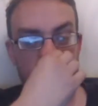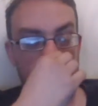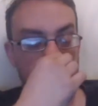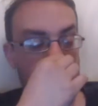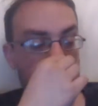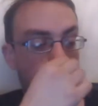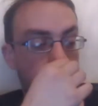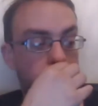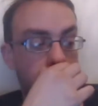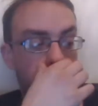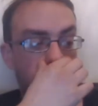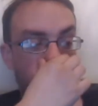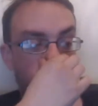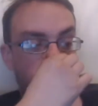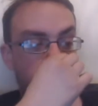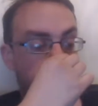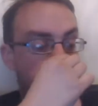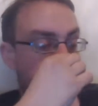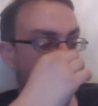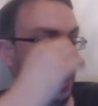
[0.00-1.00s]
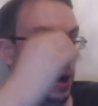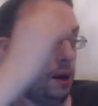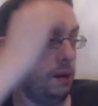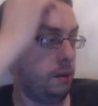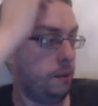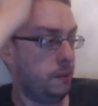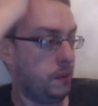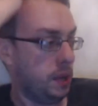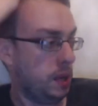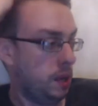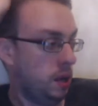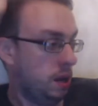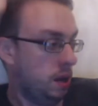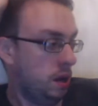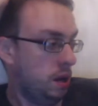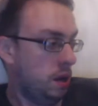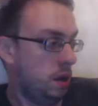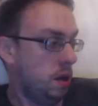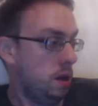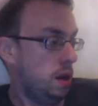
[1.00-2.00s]
that cost a quid come out.
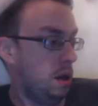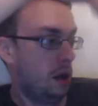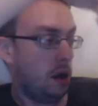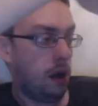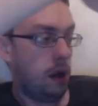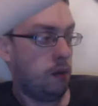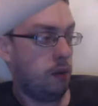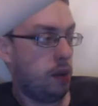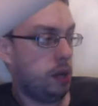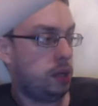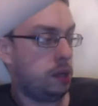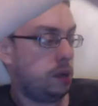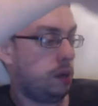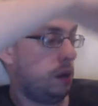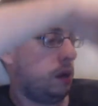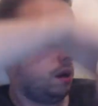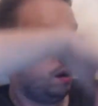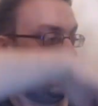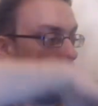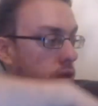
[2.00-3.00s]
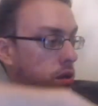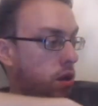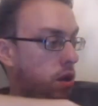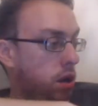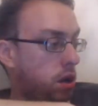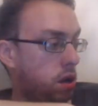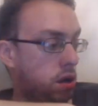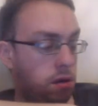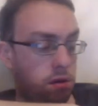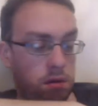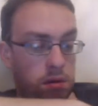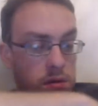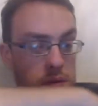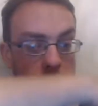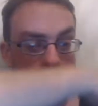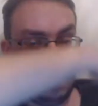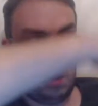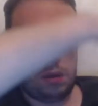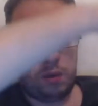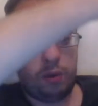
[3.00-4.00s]
A Rita Ora shirt
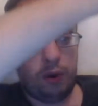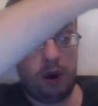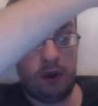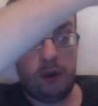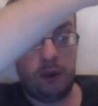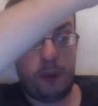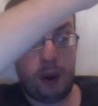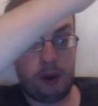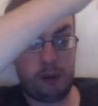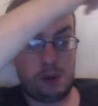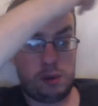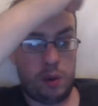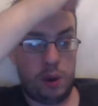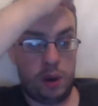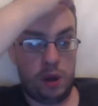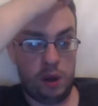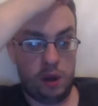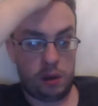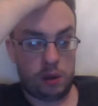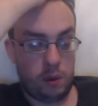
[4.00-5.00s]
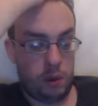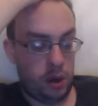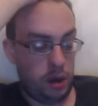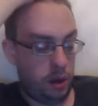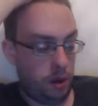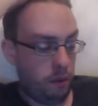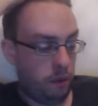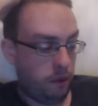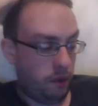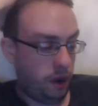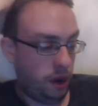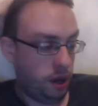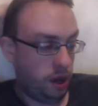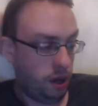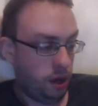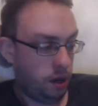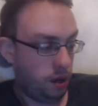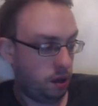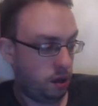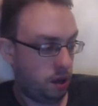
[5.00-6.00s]
that's worth about 20 odd quid,
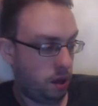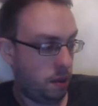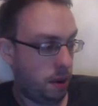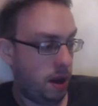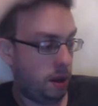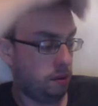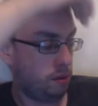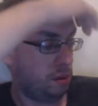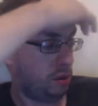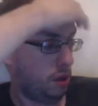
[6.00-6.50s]
hopefully, come out.